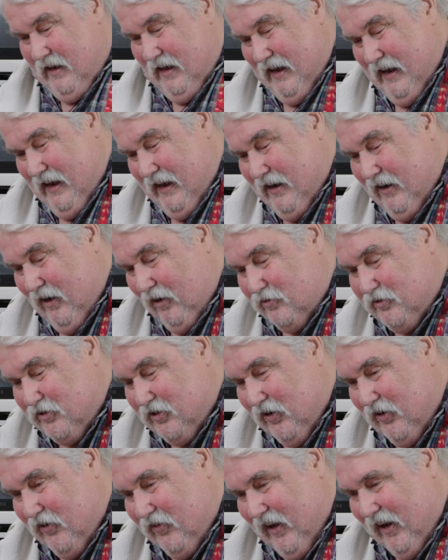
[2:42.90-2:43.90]
and I'll
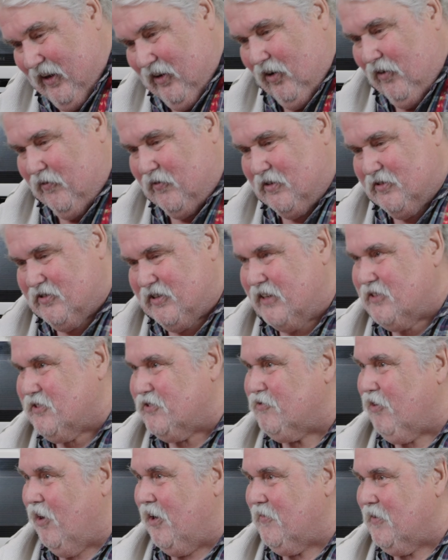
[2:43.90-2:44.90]
turn that off because that's
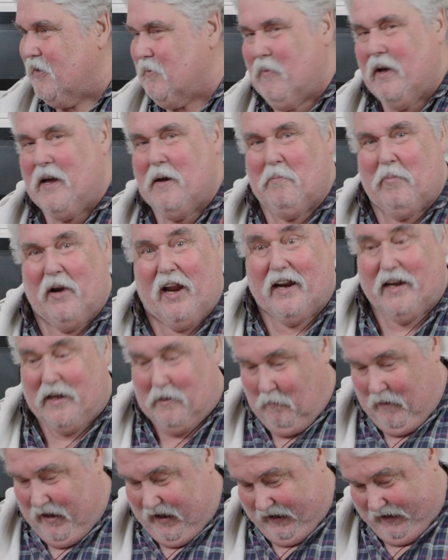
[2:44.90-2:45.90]
driving me bloody
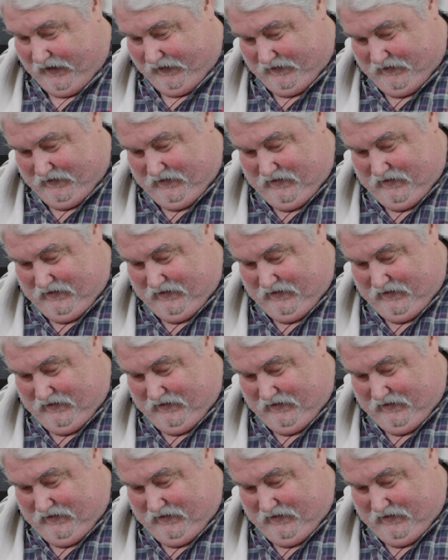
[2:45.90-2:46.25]
mad.